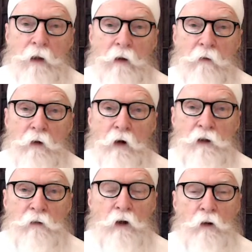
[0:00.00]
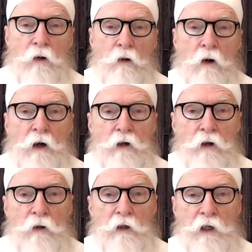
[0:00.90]
Those of you who are new
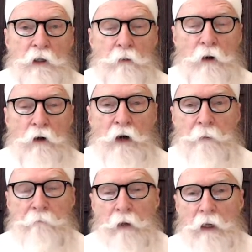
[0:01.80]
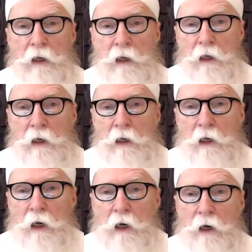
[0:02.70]
to this program,
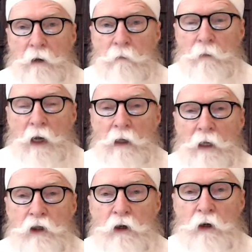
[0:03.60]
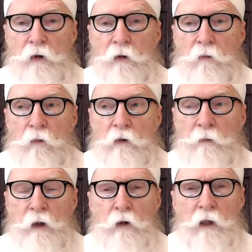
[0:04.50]
I'll let you know that we've been
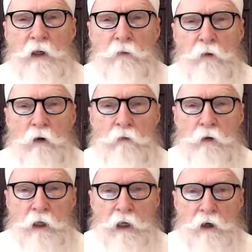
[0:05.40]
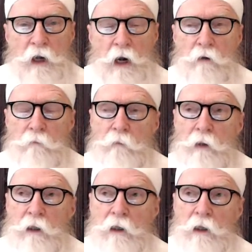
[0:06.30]
doing this for over a year now,
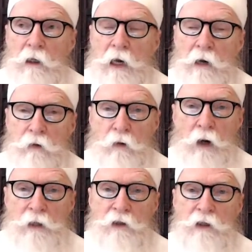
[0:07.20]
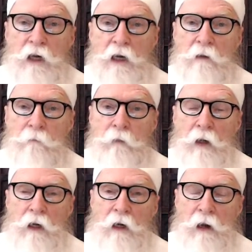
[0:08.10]
every Wednesday,
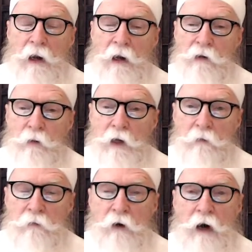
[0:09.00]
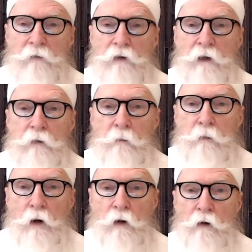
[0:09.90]
and that we have 5 different
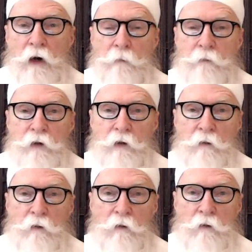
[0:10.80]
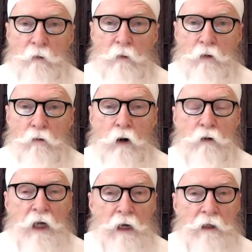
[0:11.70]
programs that we
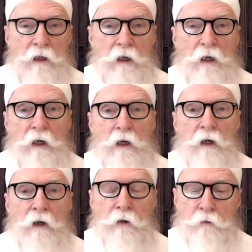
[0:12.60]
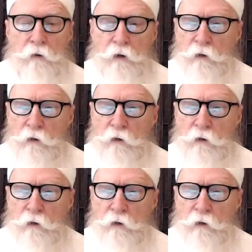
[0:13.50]
rotate through.